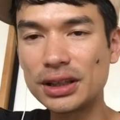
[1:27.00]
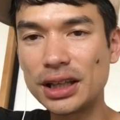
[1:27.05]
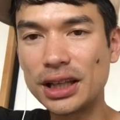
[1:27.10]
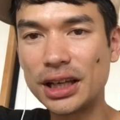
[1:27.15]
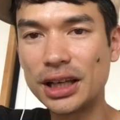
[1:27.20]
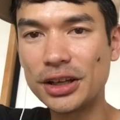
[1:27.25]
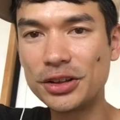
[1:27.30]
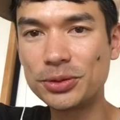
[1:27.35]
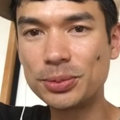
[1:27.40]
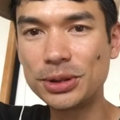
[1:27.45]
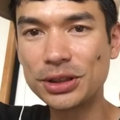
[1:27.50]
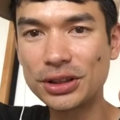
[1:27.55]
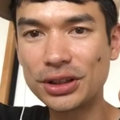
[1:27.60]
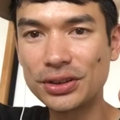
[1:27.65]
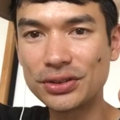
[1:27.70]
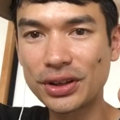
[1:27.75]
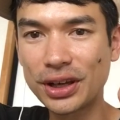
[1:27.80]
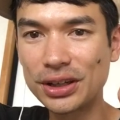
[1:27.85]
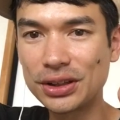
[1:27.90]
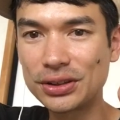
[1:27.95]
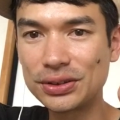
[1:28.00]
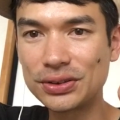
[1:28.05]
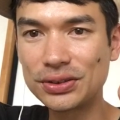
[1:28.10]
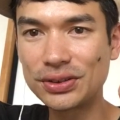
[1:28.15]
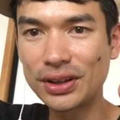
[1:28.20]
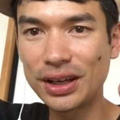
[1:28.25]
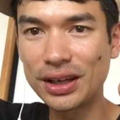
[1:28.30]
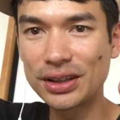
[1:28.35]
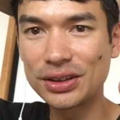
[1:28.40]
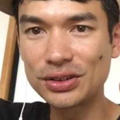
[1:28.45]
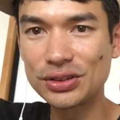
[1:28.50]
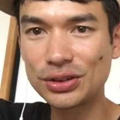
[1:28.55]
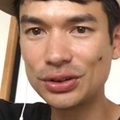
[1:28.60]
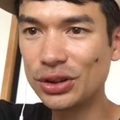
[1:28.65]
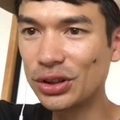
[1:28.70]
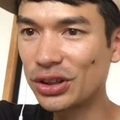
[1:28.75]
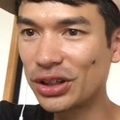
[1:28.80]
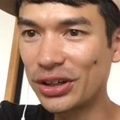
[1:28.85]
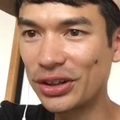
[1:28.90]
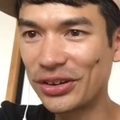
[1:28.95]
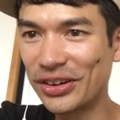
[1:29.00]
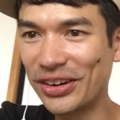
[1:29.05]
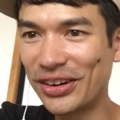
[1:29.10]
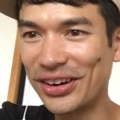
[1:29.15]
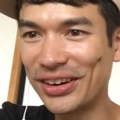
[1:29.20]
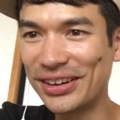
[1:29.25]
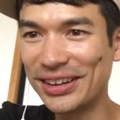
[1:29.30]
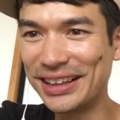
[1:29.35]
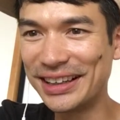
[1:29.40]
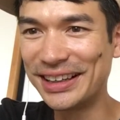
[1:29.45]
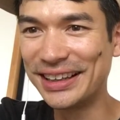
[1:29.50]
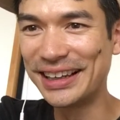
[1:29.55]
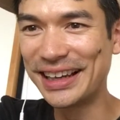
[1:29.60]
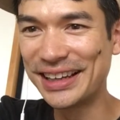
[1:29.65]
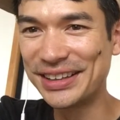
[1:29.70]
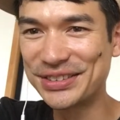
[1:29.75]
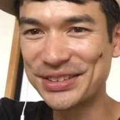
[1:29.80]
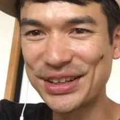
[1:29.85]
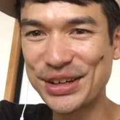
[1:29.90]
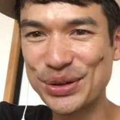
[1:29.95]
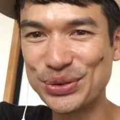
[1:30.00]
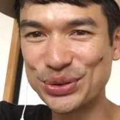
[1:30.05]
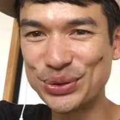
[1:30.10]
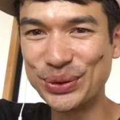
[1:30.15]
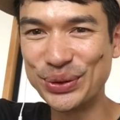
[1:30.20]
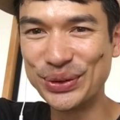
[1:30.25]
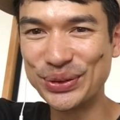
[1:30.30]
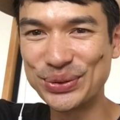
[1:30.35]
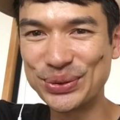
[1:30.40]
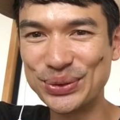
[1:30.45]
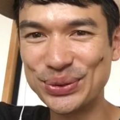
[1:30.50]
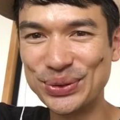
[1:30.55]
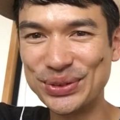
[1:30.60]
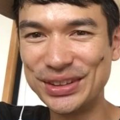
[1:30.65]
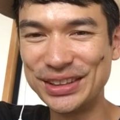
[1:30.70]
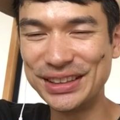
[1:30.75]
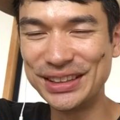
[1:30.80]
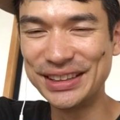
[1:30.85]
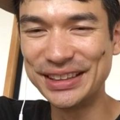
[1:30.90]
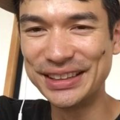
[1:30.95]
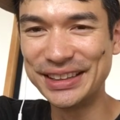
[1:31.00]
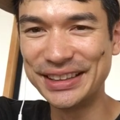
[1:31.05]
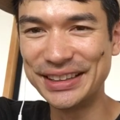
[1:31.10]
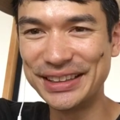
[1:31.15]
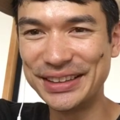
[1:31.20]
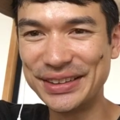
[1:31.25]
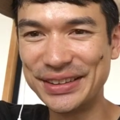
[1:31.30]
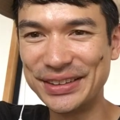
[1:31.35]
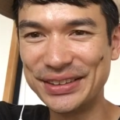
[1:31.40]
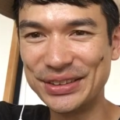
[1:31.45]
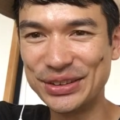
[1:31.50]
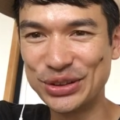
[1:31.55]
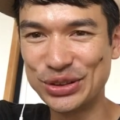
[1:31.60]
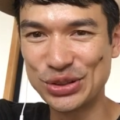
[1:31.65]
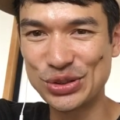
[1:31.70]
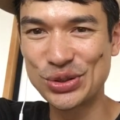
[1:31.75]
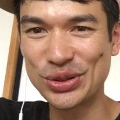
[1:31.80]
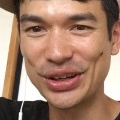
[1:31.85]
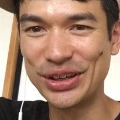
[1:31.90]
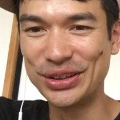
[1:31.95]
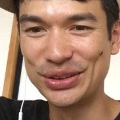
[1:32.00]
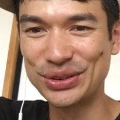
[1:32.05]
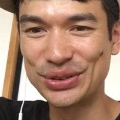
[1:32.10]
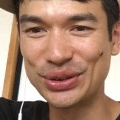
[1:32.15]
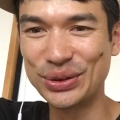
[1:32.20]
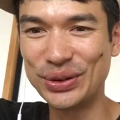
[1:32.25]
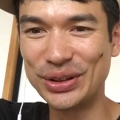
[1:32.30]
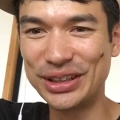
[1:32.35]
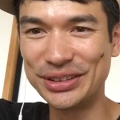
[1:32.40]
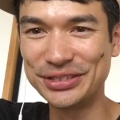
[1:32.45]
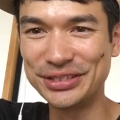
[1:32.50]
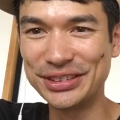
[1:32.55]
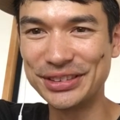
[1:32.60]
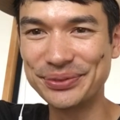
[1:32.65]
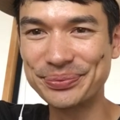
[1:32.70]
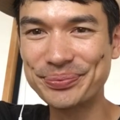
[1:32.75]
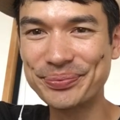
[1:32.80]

uh, is because I could stand to look at her uh, as I was going through the, uh, the Earth Shrine so often.